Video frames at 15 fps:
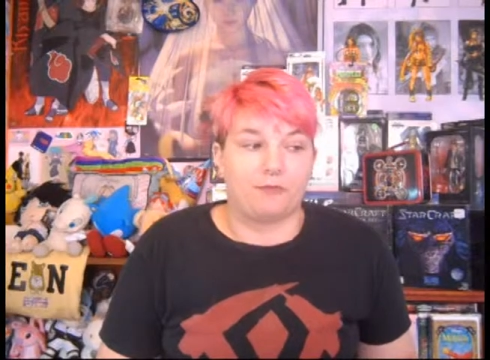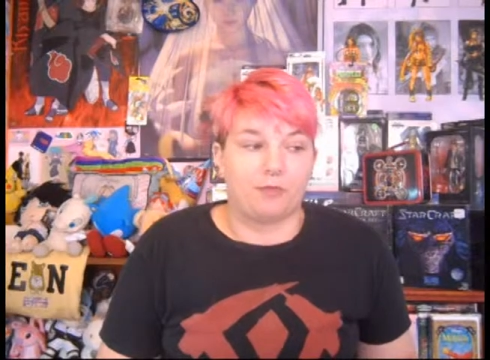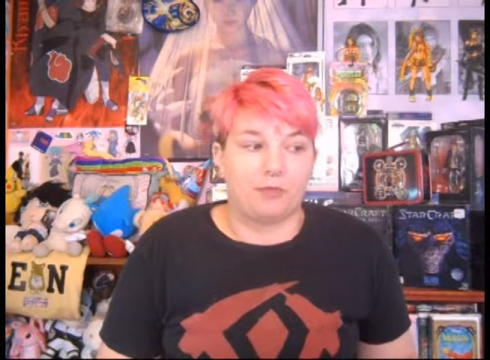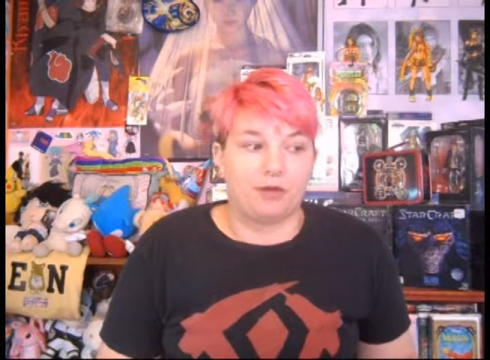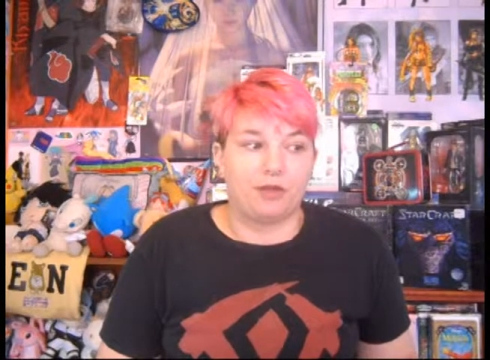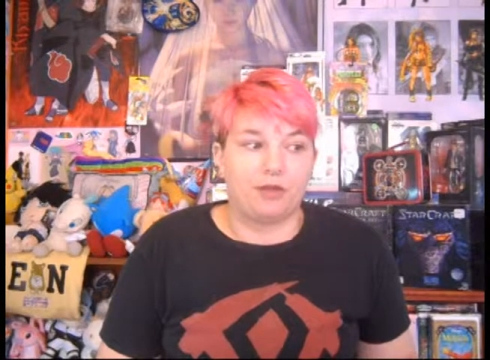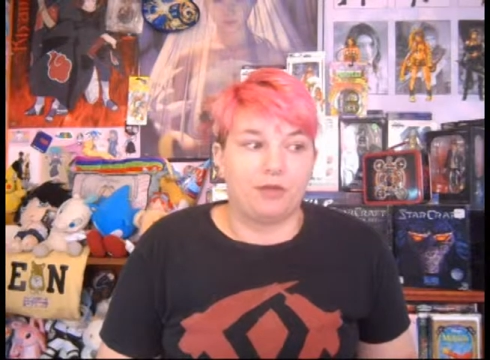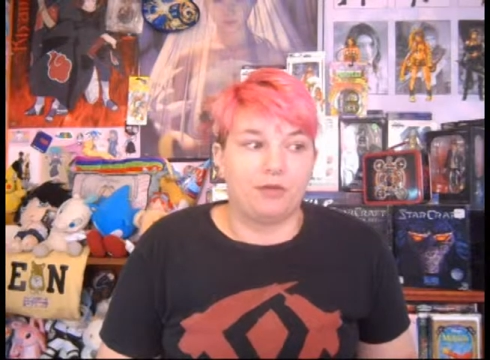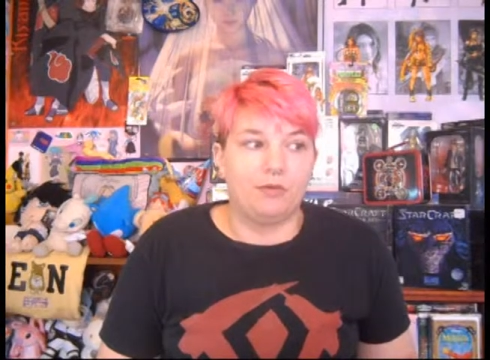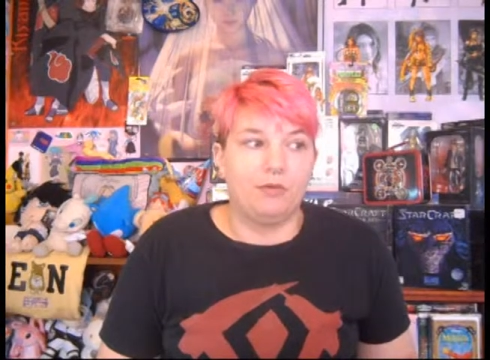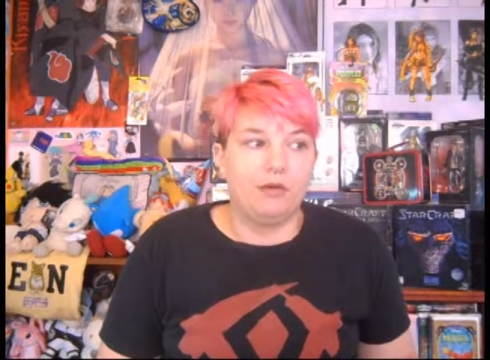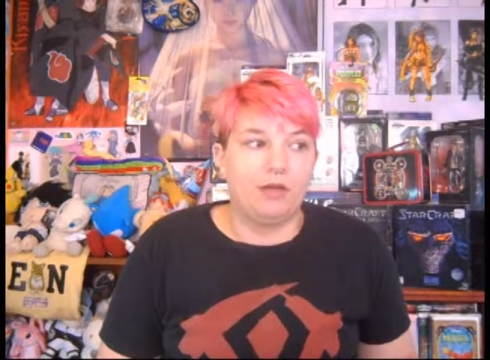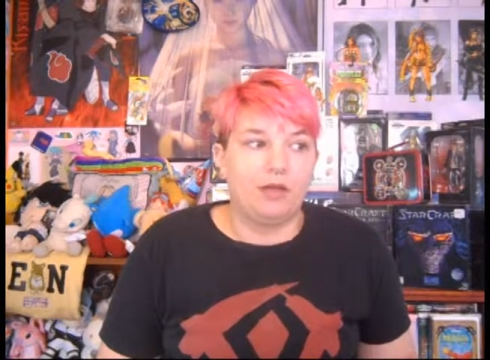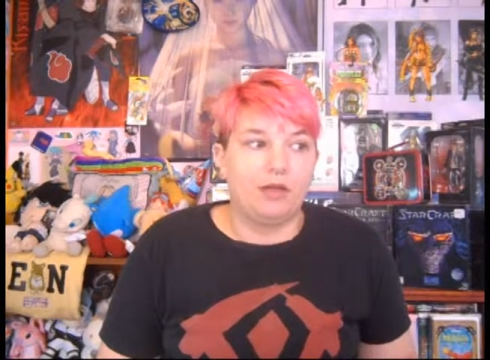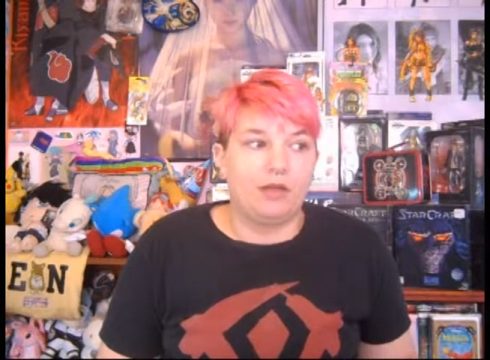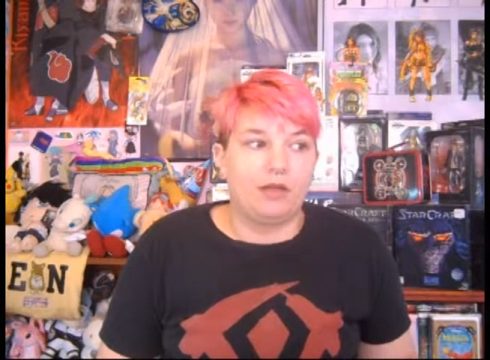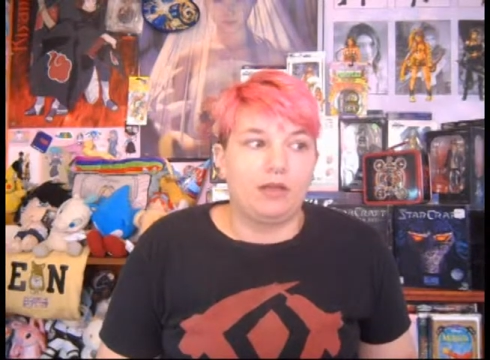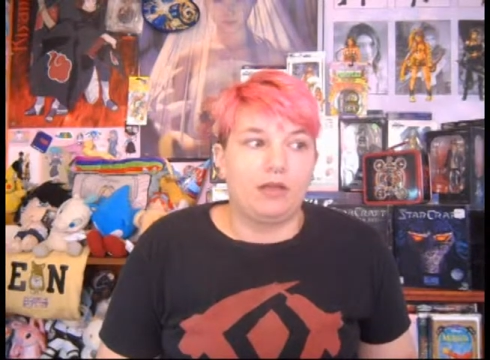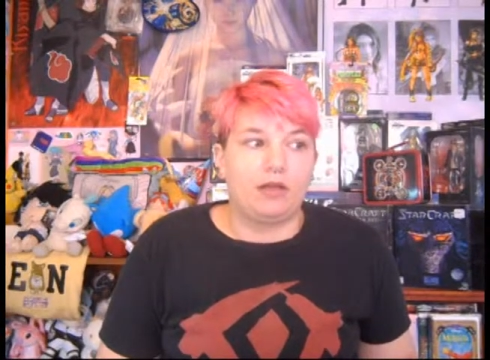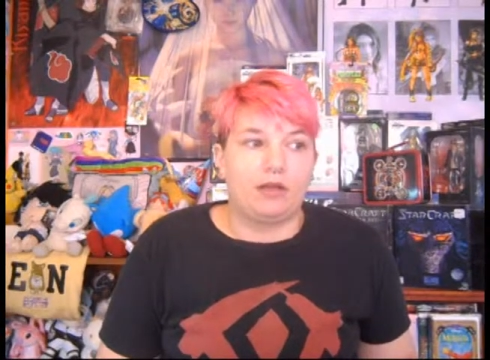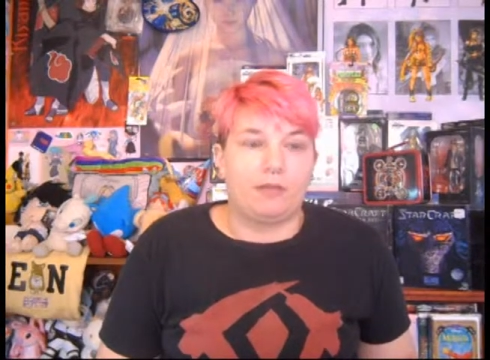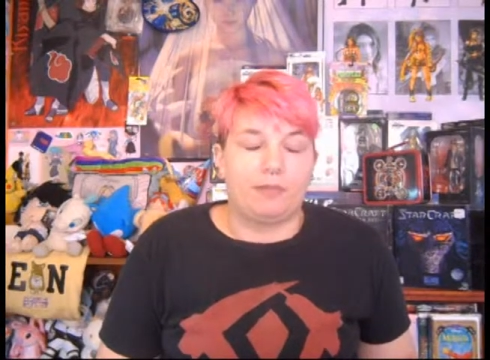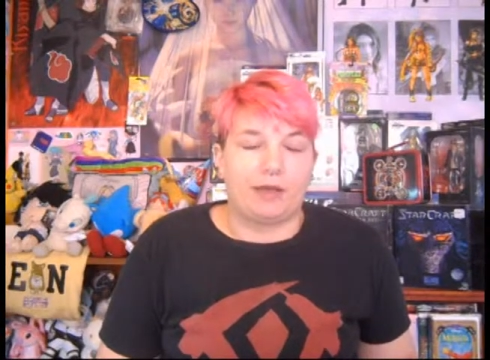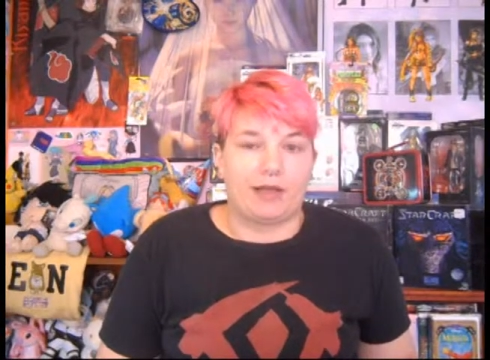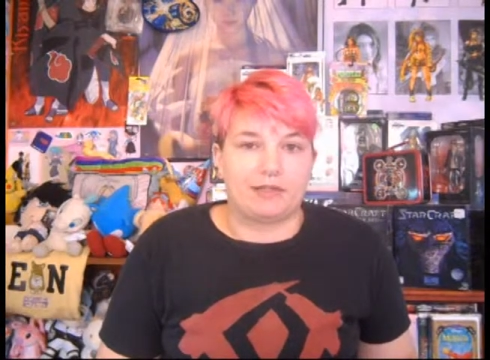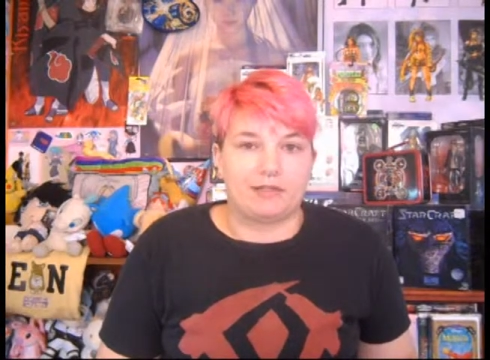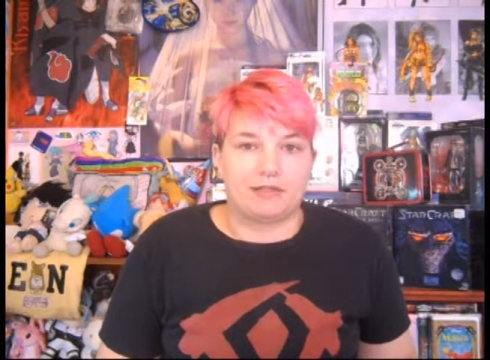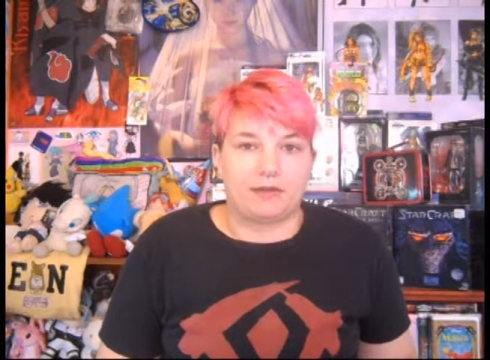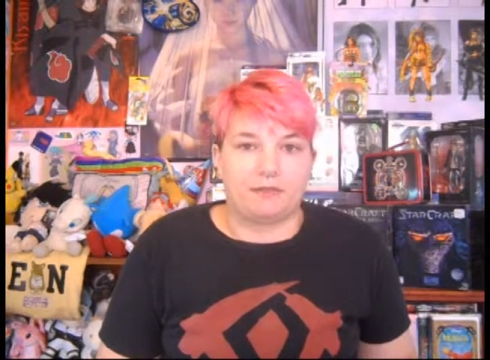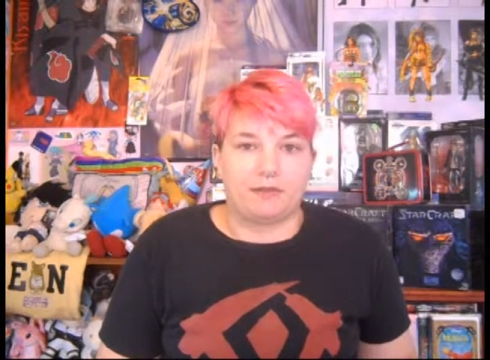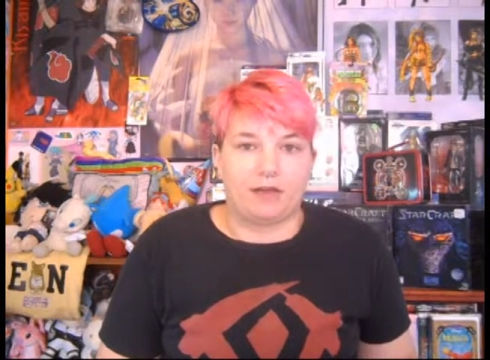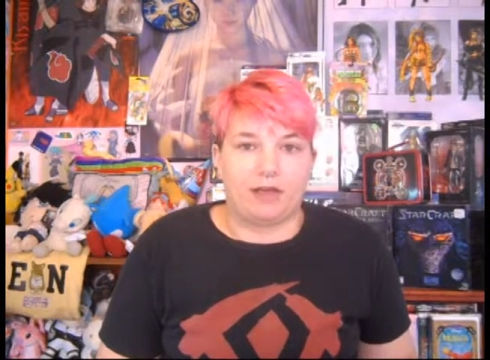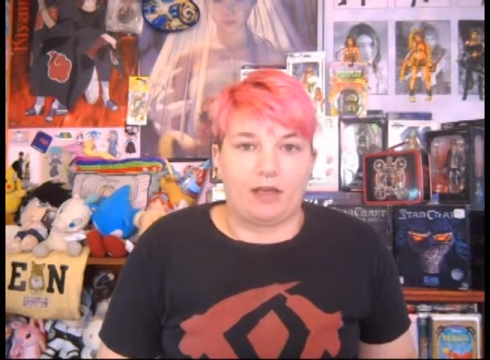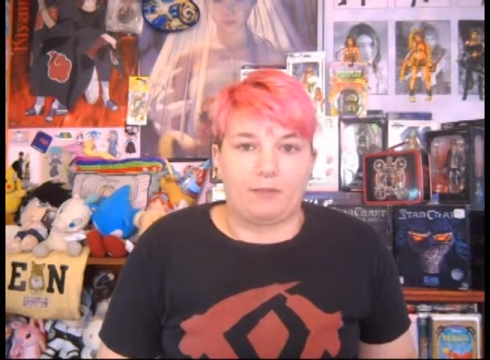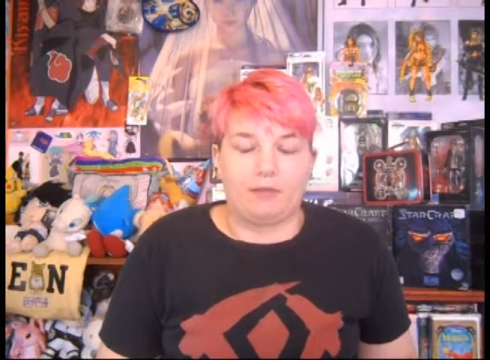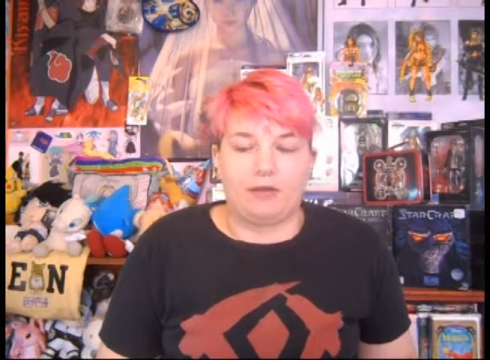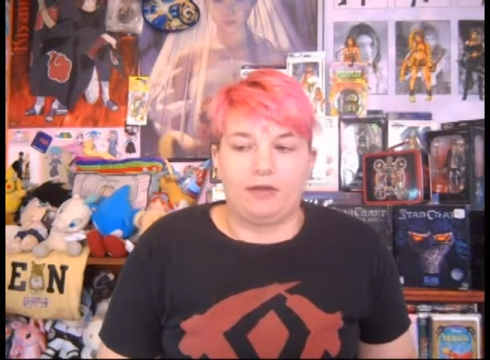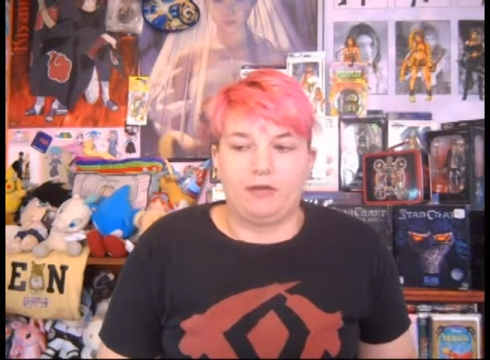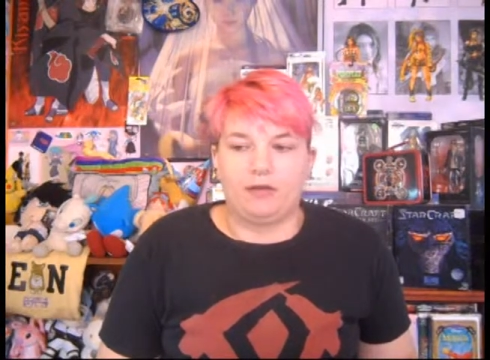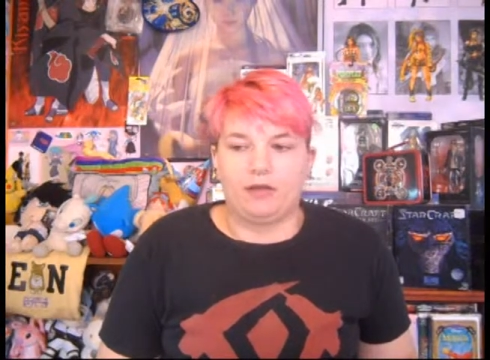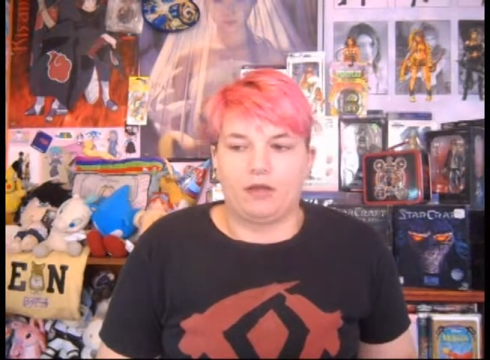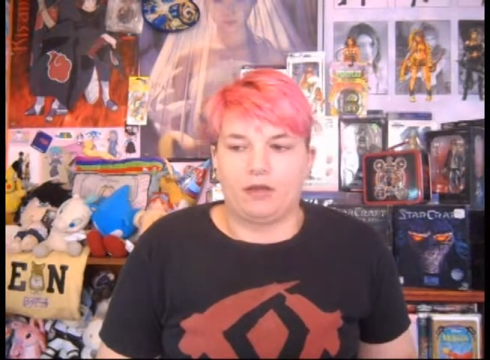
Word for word: for you, bad stuff can happen.